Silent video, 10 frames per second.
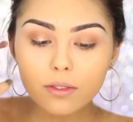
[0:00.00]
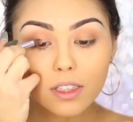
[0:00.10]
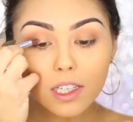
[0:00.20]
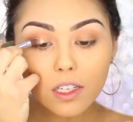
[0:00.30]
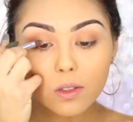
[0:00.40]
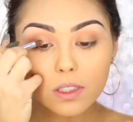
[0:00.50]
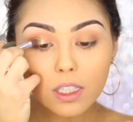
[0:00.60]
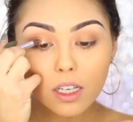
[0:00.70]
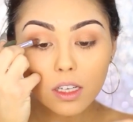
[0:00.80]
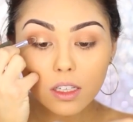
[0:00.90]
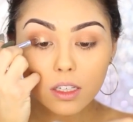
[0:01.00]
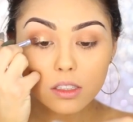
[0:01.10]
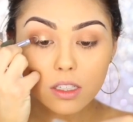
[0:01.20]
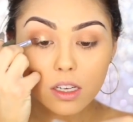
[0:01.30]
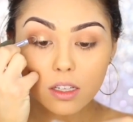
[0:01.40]
Like I was saying,
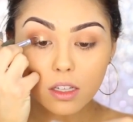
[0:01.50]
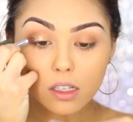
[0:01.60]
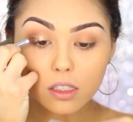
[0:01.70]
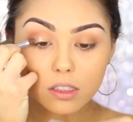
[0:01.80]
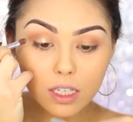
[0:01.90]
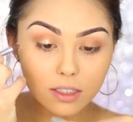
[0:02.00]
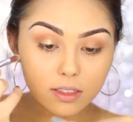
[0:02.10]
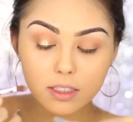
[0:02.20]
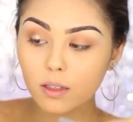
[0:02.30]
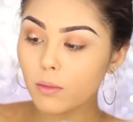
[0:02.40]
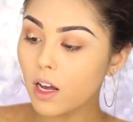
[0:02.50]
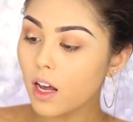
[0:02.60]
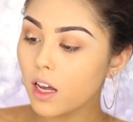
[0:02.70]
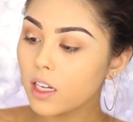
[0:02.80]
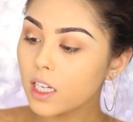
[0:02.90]
taking that on a
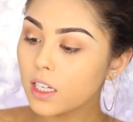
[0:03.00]
Sigma